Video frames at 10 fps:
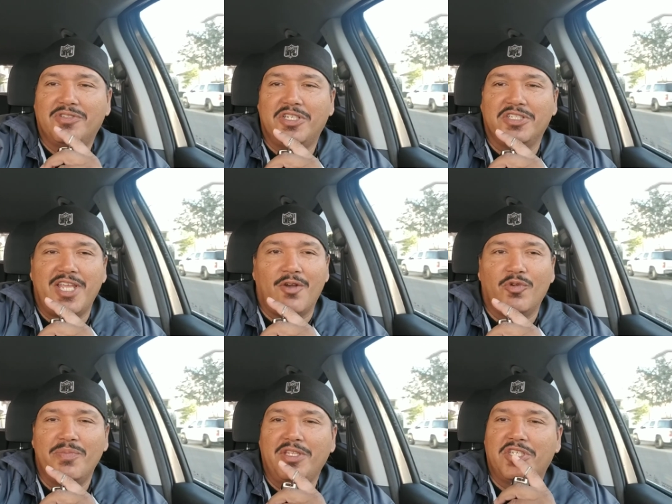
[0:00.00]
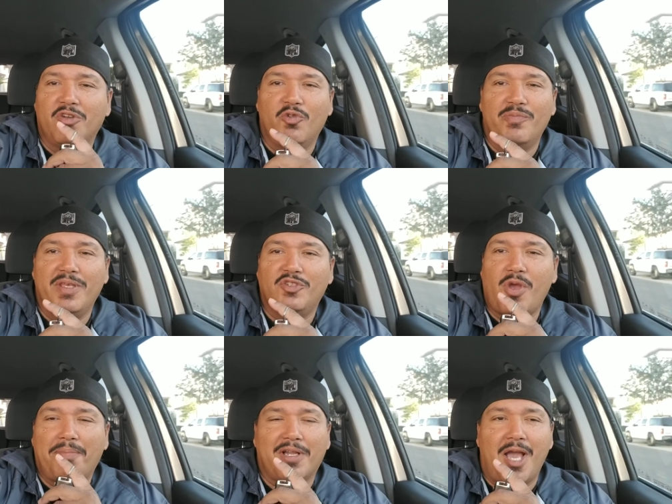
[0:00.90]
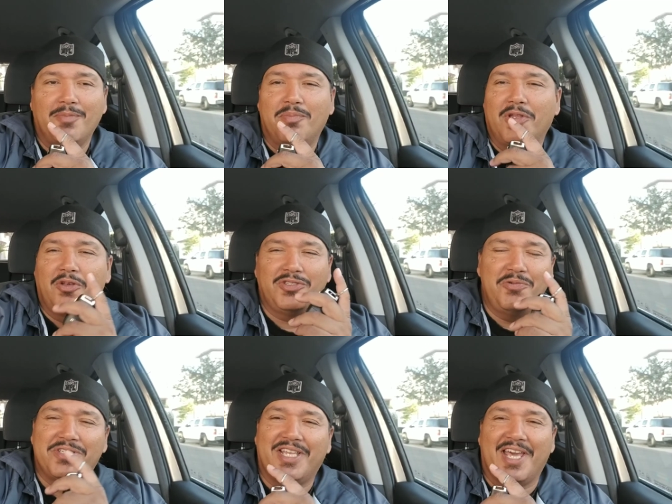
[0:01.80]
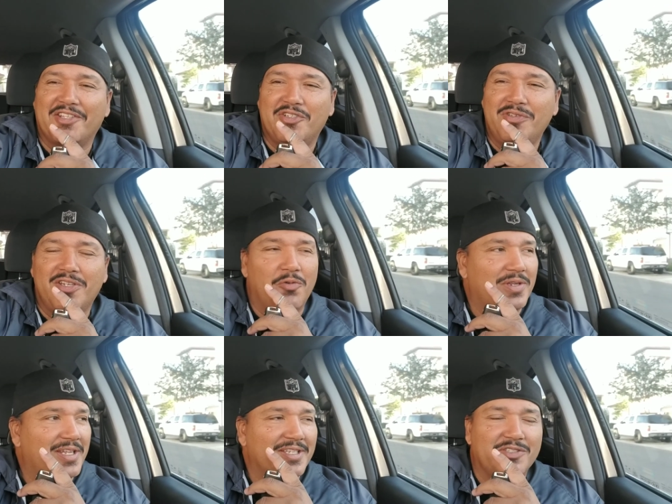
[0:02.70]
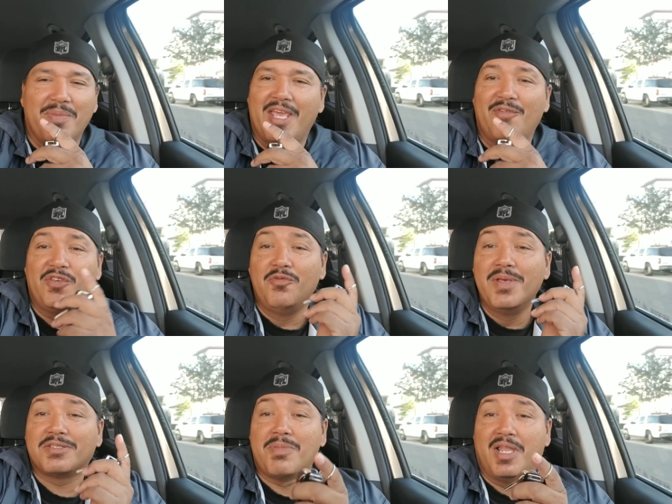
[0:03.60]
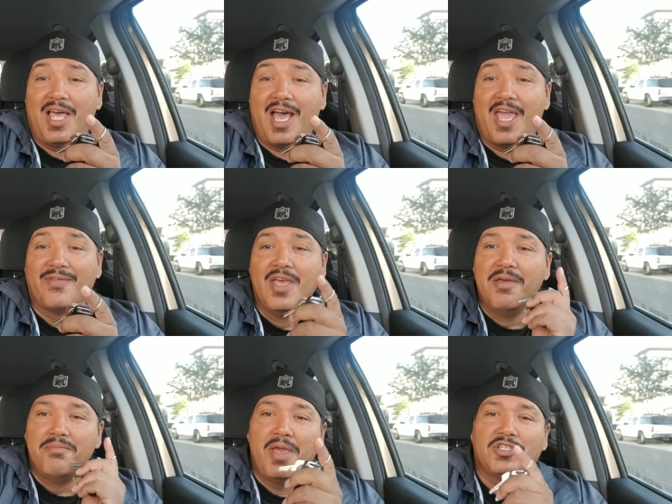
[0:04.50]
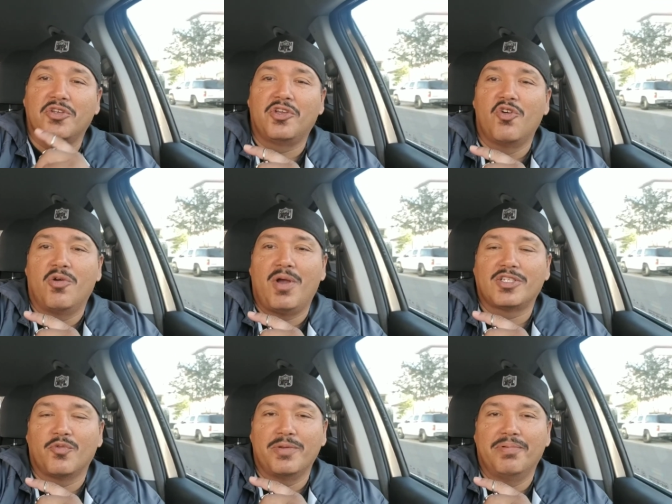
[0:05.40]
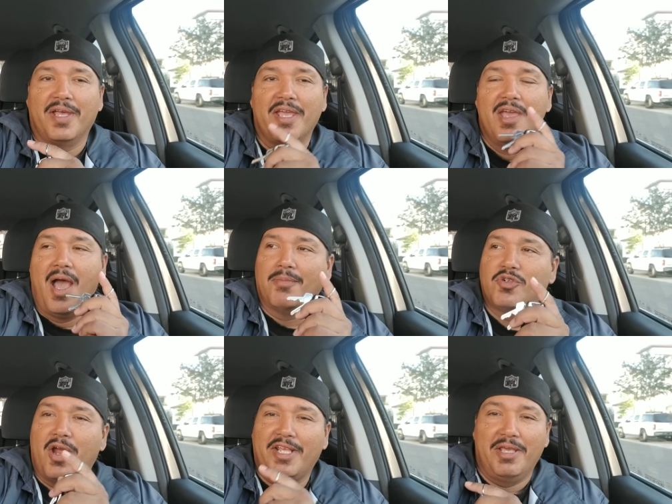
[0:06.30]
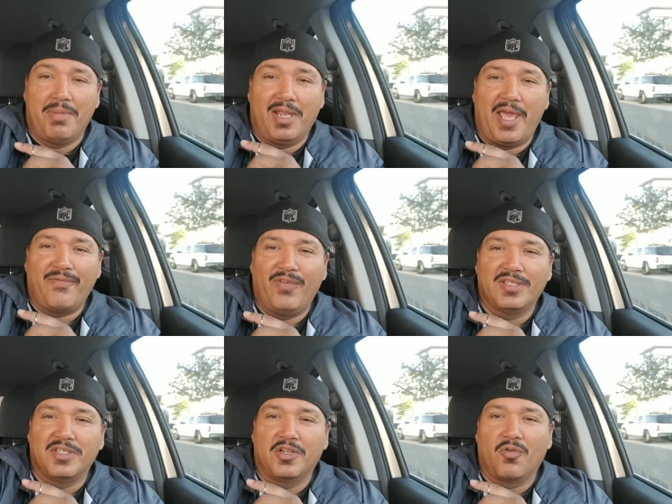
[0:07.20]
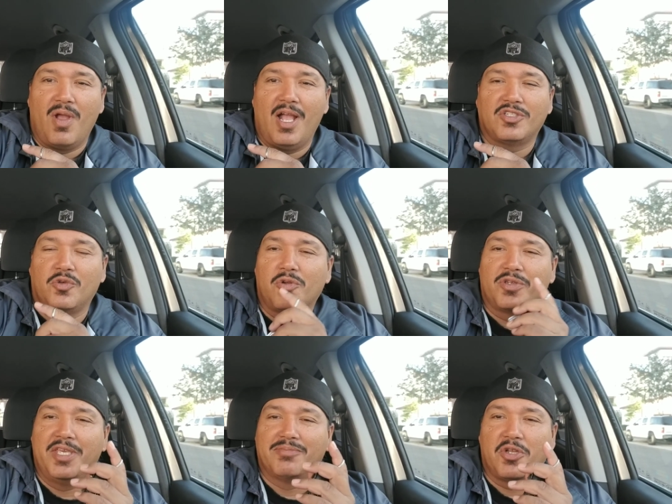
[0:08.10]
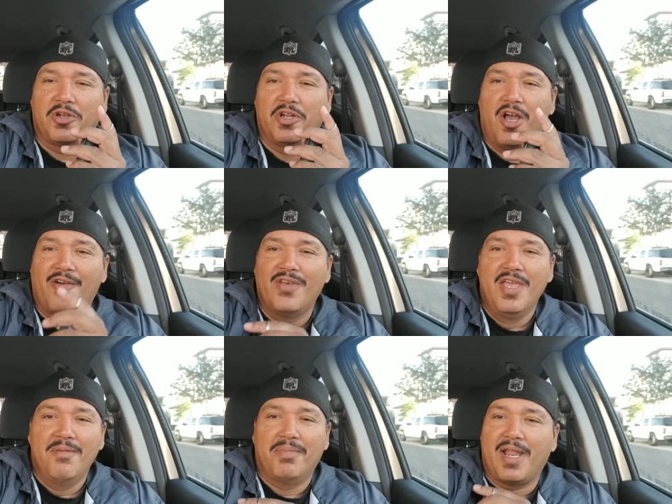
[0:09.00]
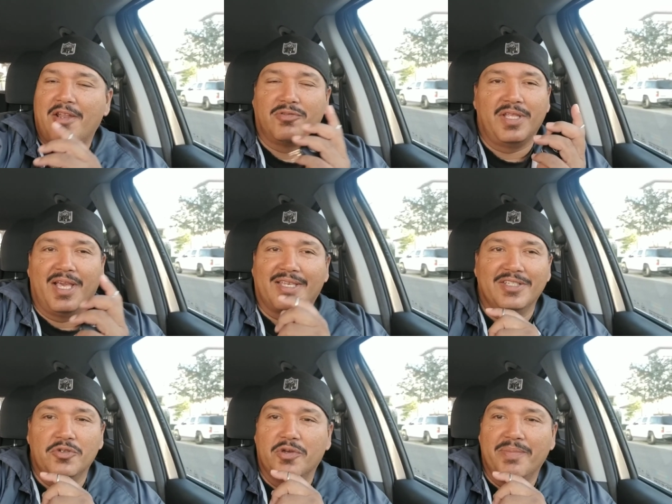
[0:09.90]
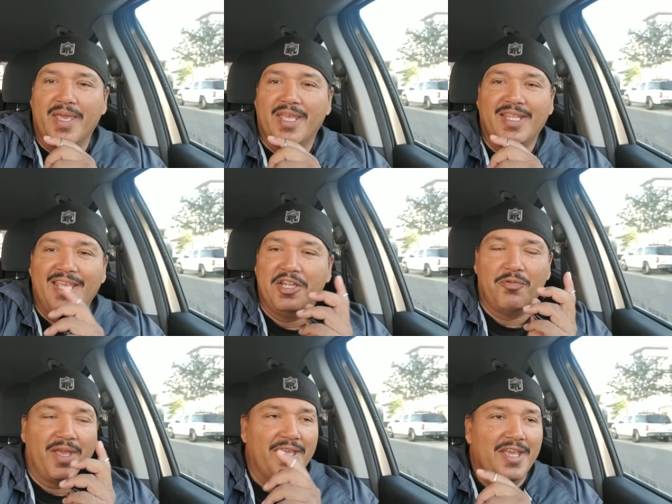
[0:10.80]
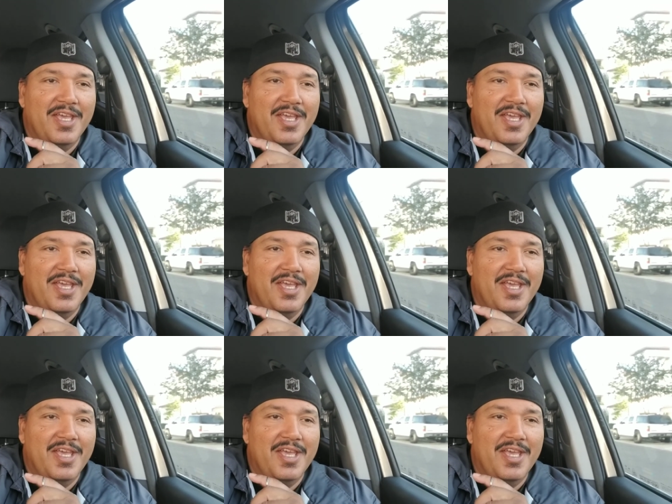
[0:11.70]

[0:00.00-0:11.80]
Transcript: chit chat with me, chill with me, drop a comment below. Do what you got to do. You know what it is, man. If you miss my live, make sure you go and watch a replay. I'm trying to get my light fixed in the garage, so don't keep turning off, but I don't think I can do it, man. Anyway.